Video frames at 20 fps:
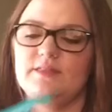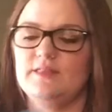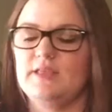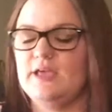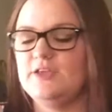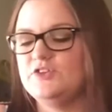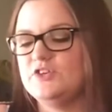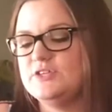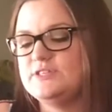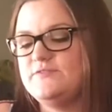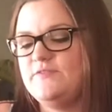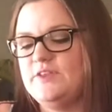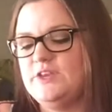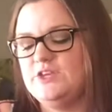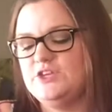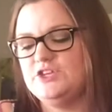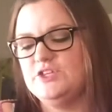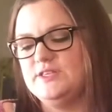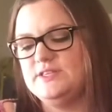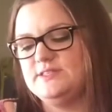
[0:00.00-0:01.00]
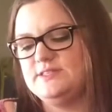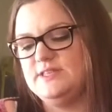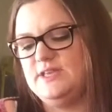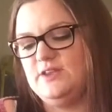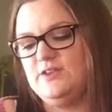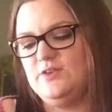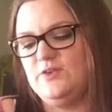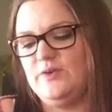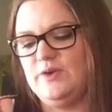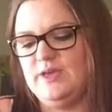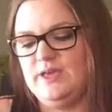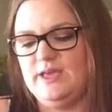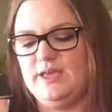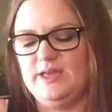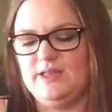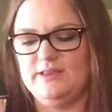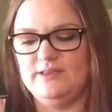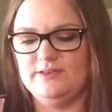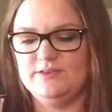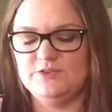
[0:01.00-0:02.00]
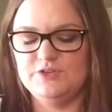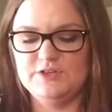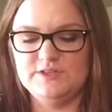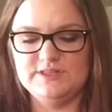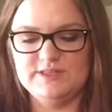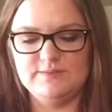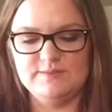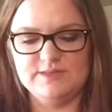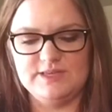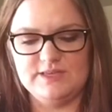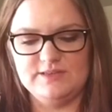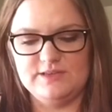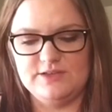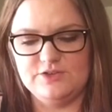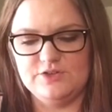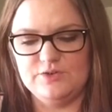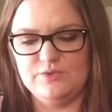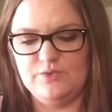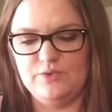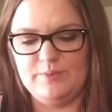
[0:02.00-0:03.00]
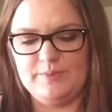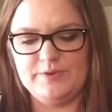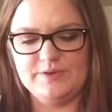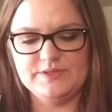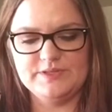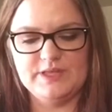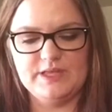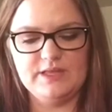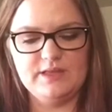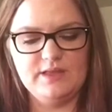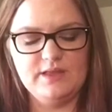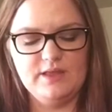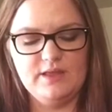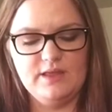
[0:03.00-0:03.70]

I just finished listening to it, and she seems like such a cool person.